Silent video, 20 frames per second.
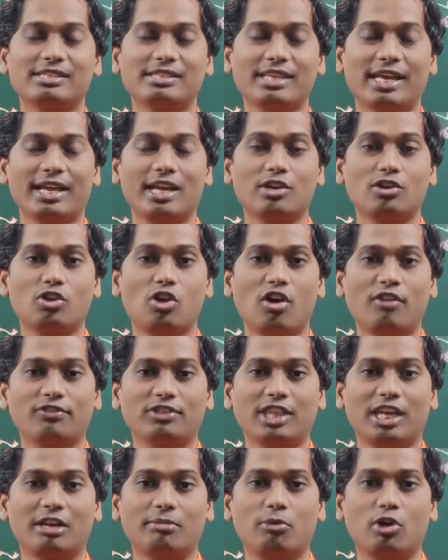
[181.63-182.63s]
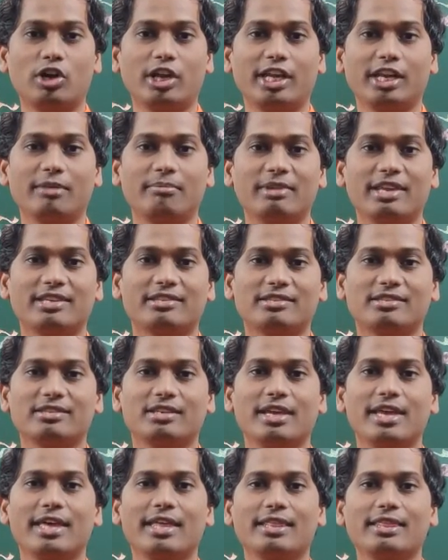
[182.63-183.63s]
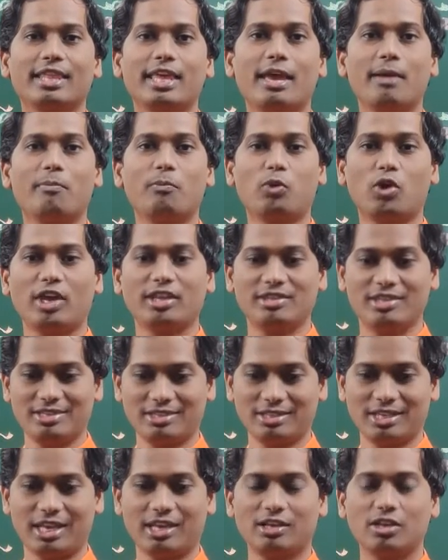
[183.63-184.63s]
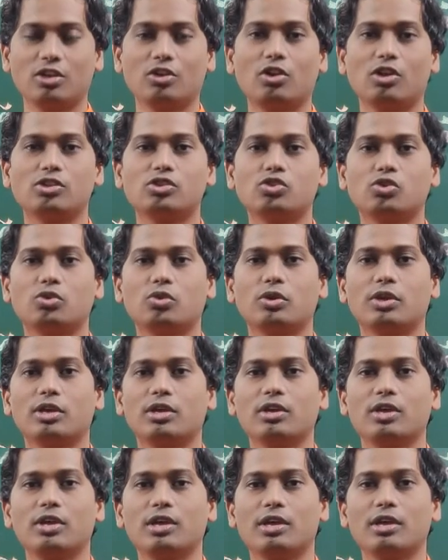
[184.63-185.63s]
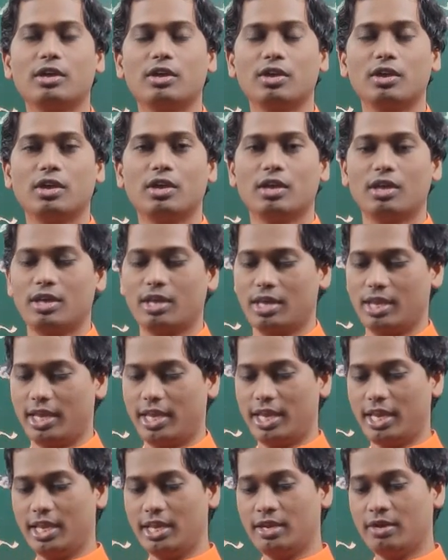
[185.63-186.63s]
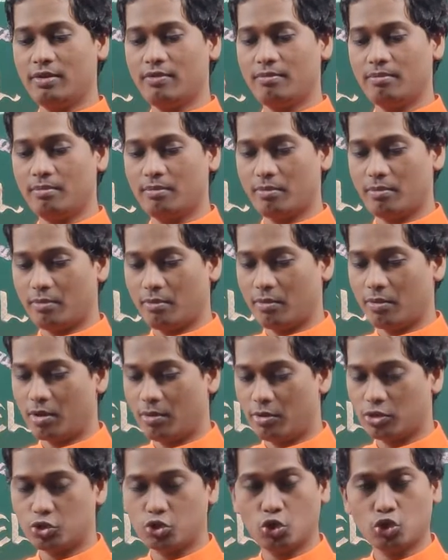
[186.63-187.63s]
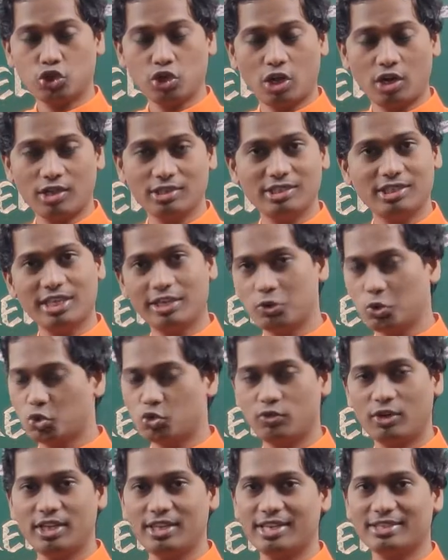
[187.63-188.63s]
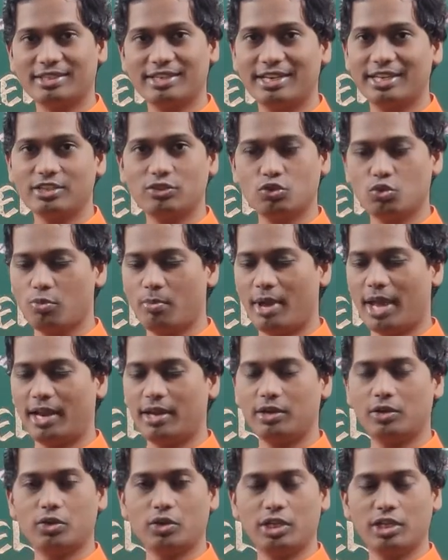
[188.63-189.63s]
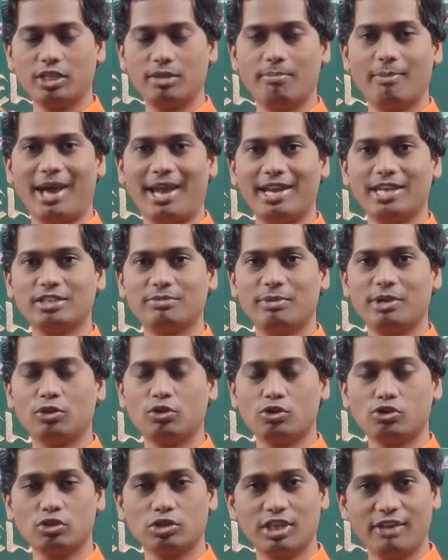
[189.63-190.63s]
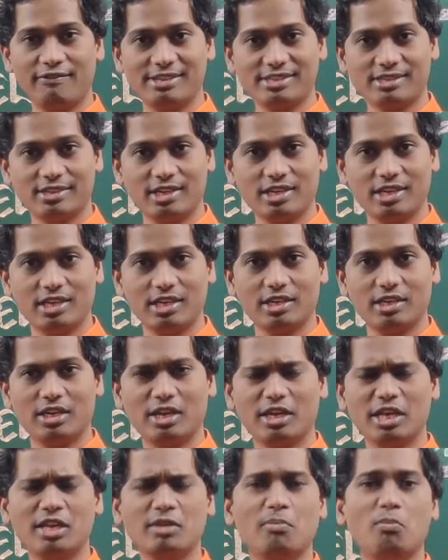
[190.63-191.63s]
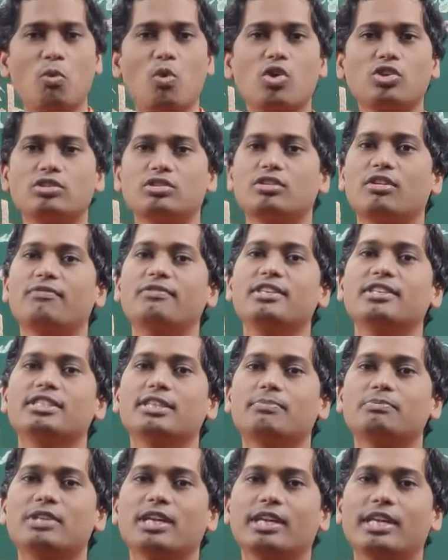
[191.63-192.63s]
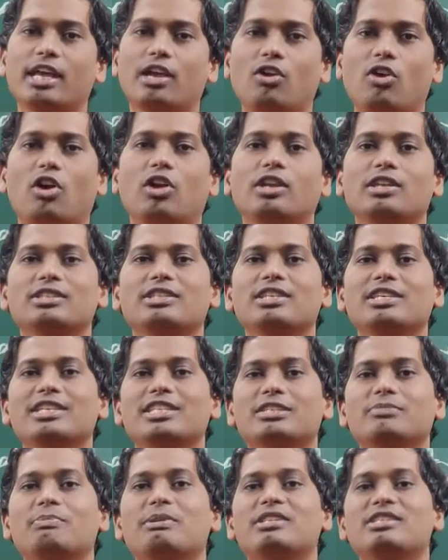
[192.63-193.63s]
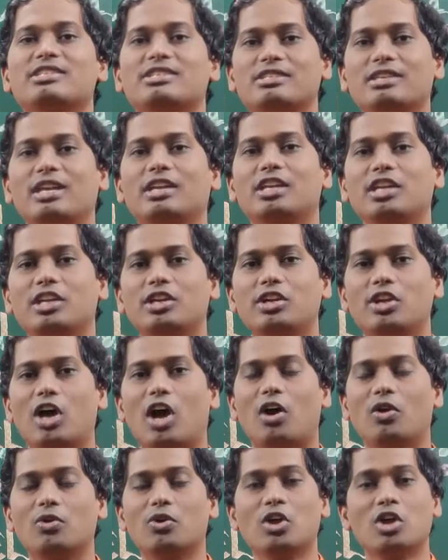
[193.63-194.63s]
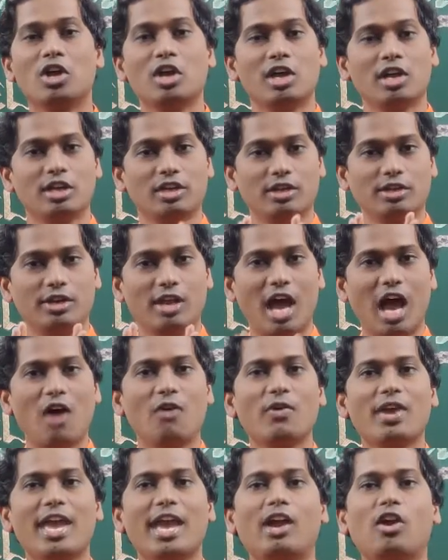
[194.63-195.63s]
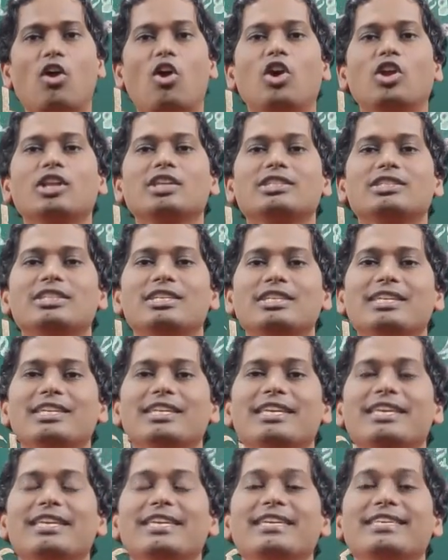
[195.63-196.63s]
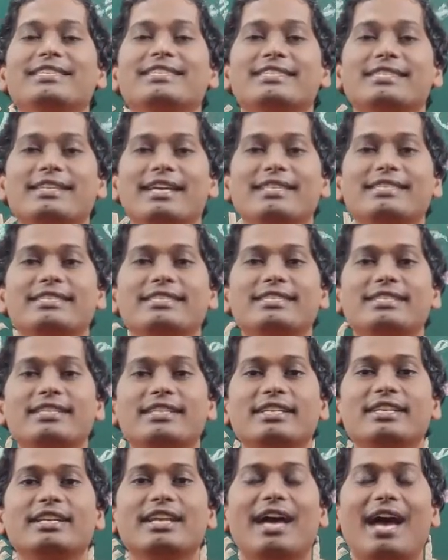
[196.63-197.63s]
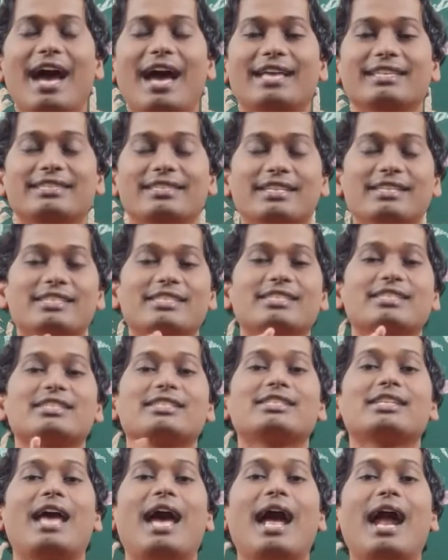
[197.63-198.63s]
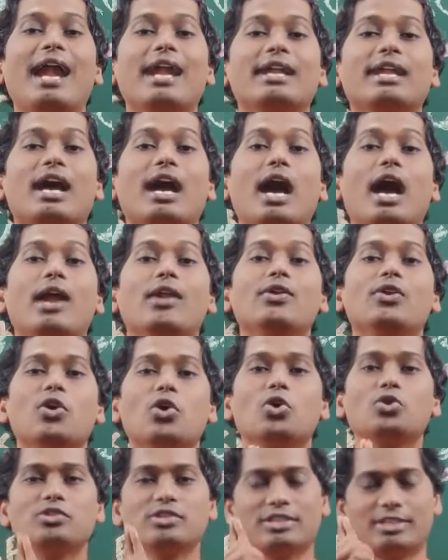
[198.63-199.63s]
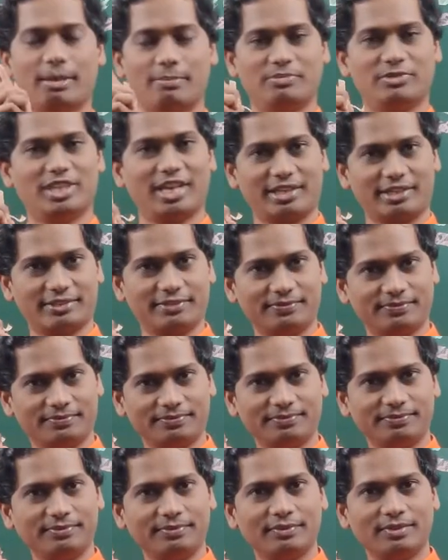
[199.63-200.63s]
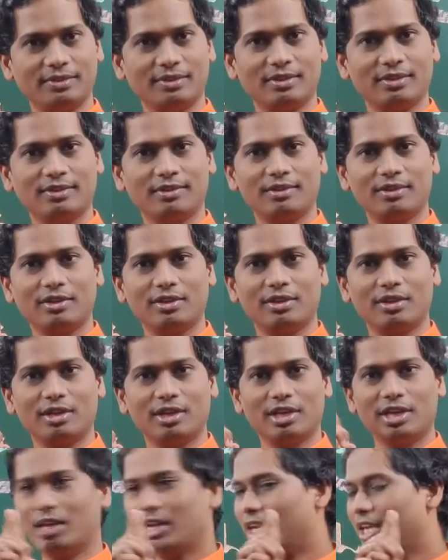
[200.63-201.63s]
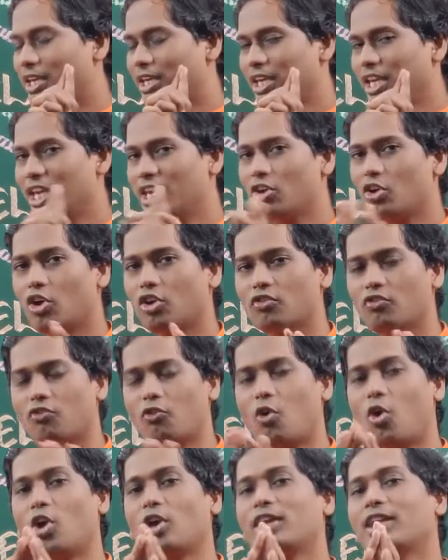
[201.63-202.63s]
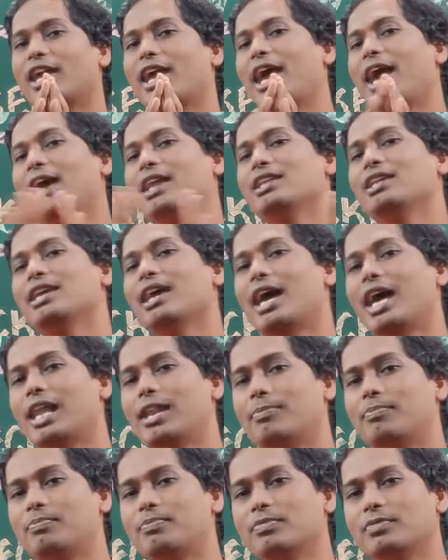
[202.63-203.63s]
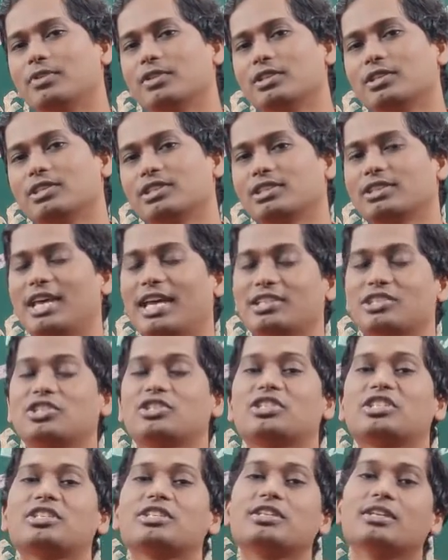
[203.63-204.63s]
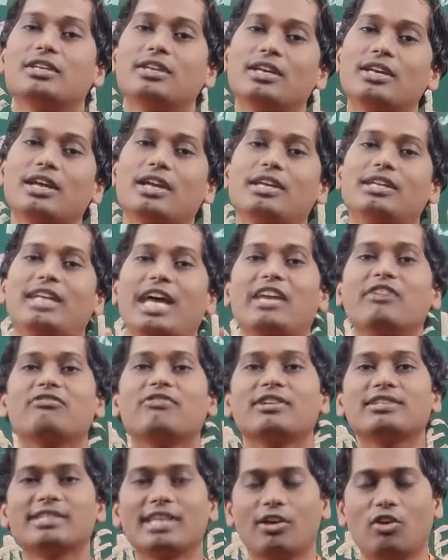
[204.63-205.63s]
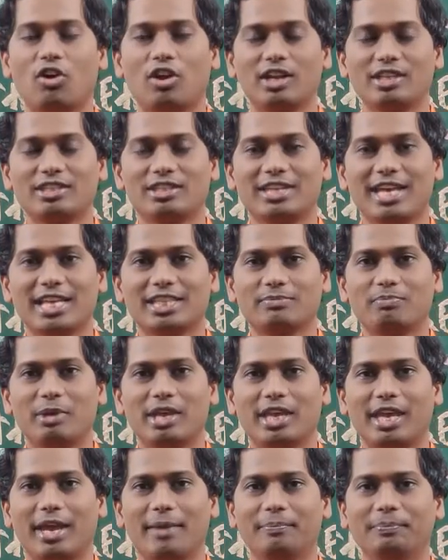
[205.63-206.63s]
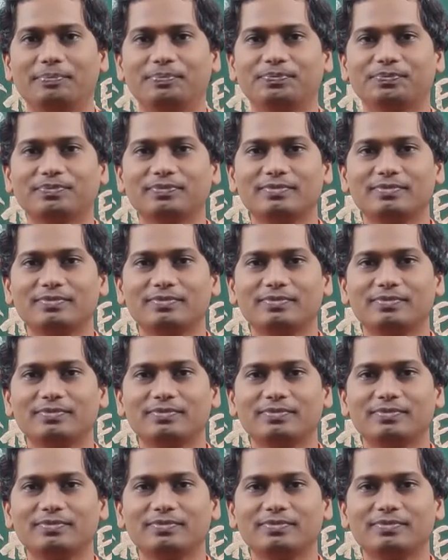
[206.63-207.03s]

second law of thermodynamics. They employ this technique also. In sociology, usually they studies in the management also they will study. In most of the subject, ecology is being studied now. Now ecology is considered as a stand-alone subject. It need not want any help. Such diverse ecology has become.